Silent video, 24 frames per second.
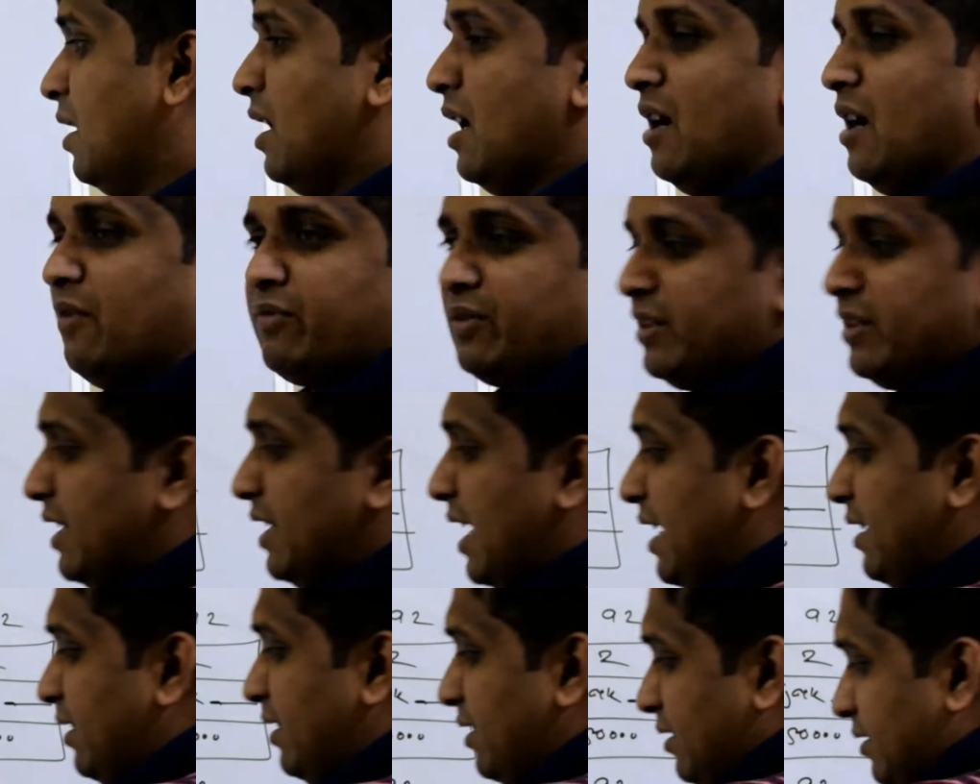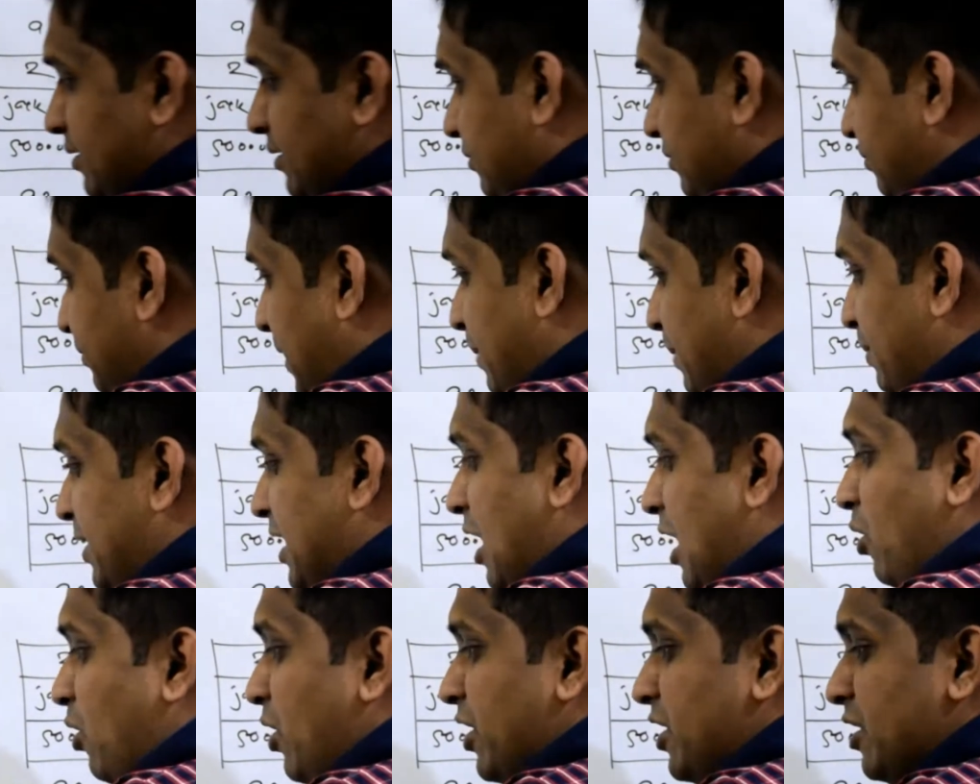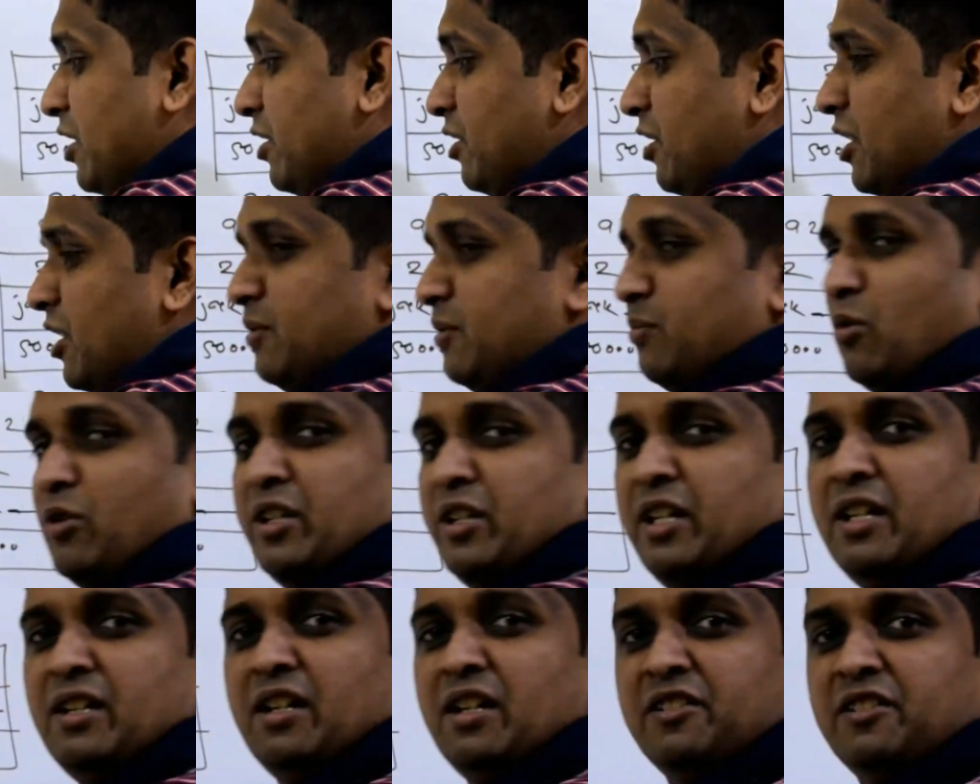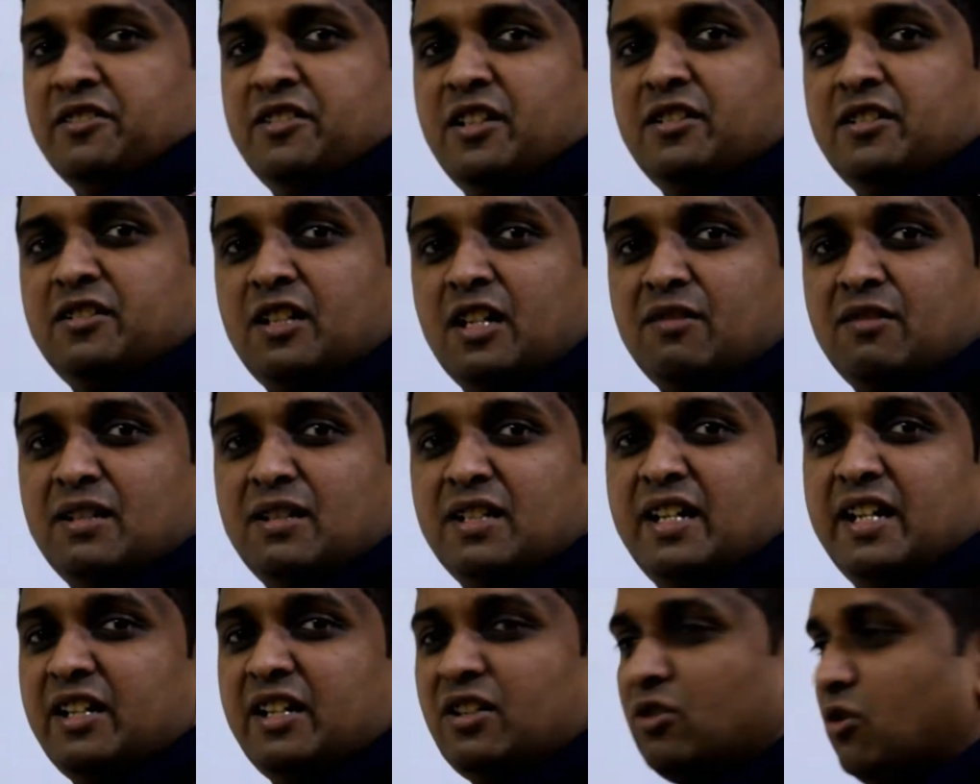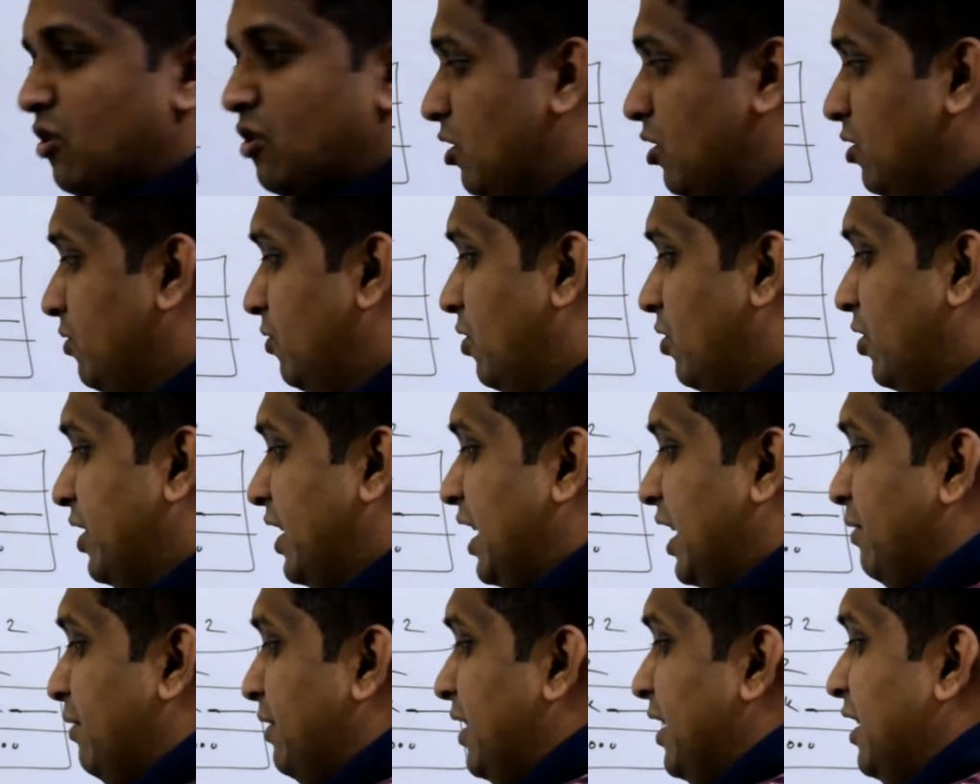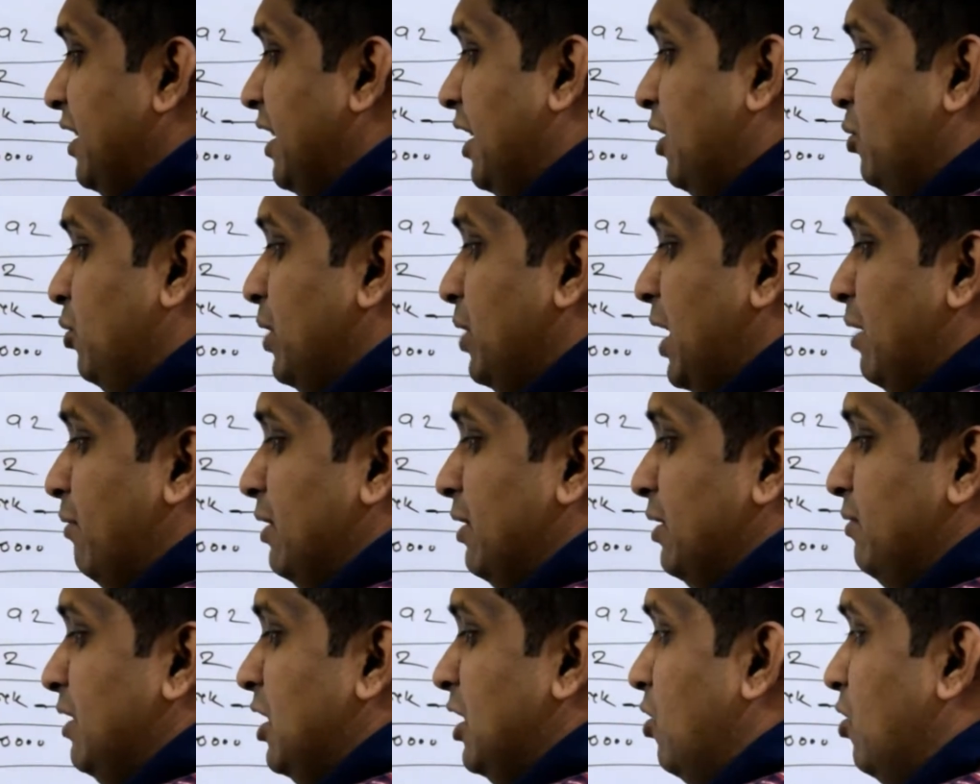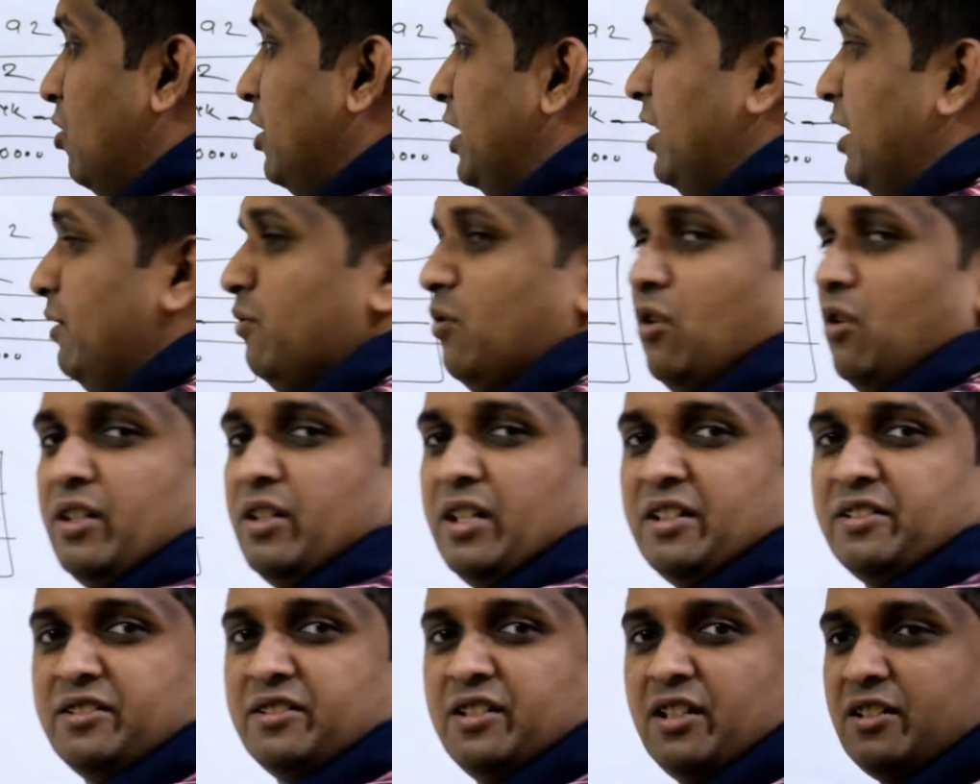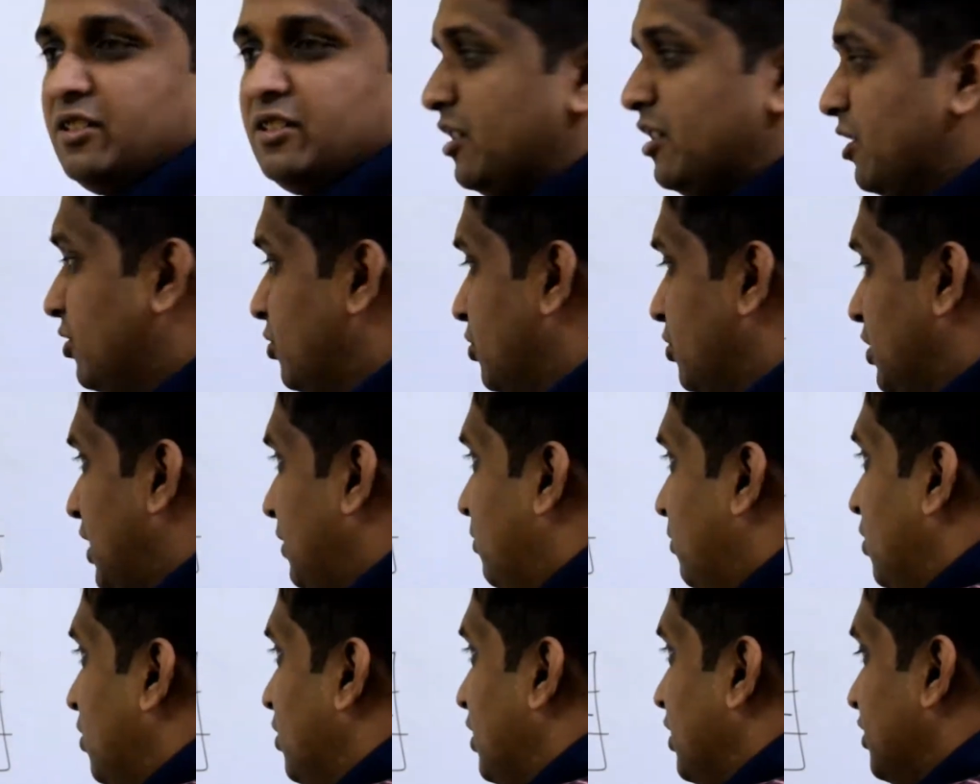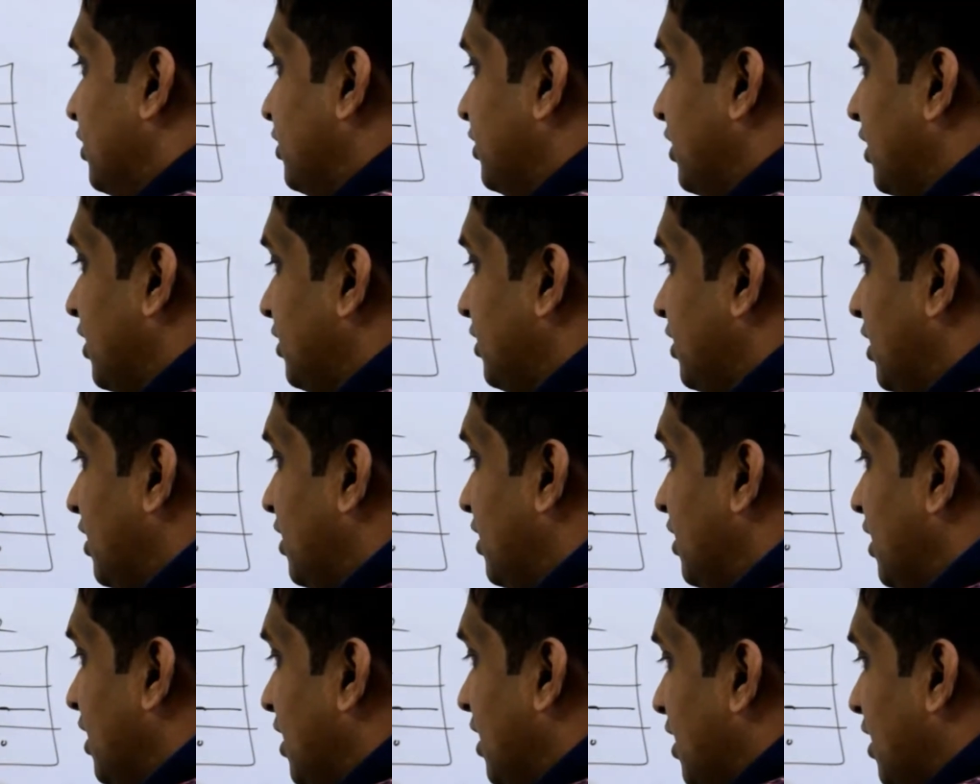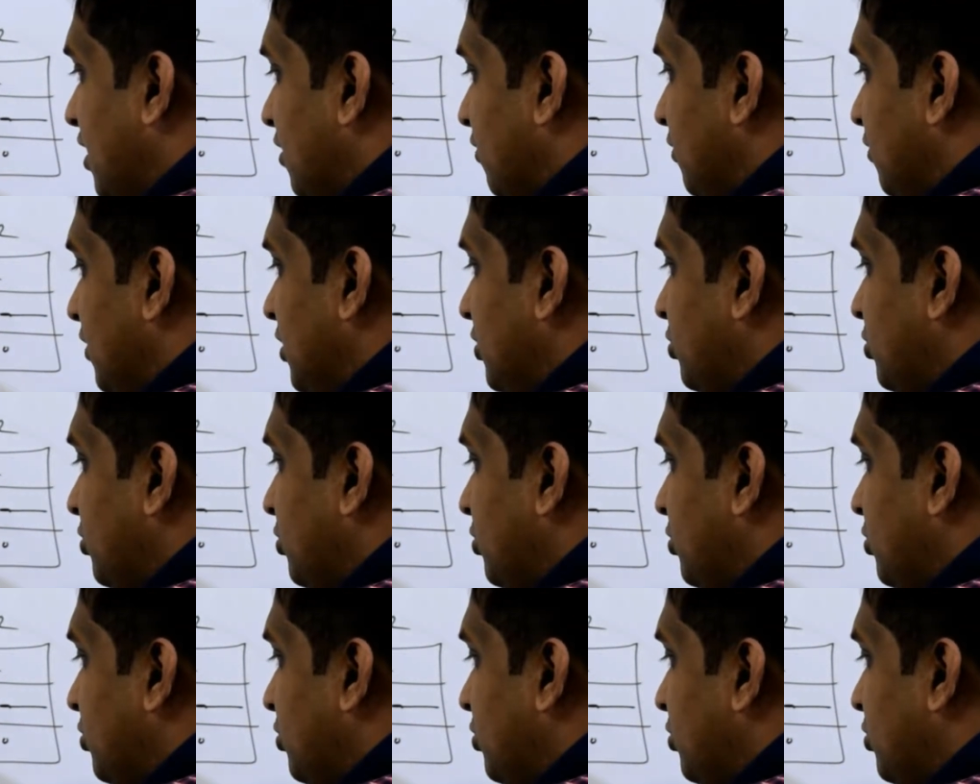After that, memory allocation corresponding constructor will get called for A1 and A2. A1 will call default constructor, so default constructor will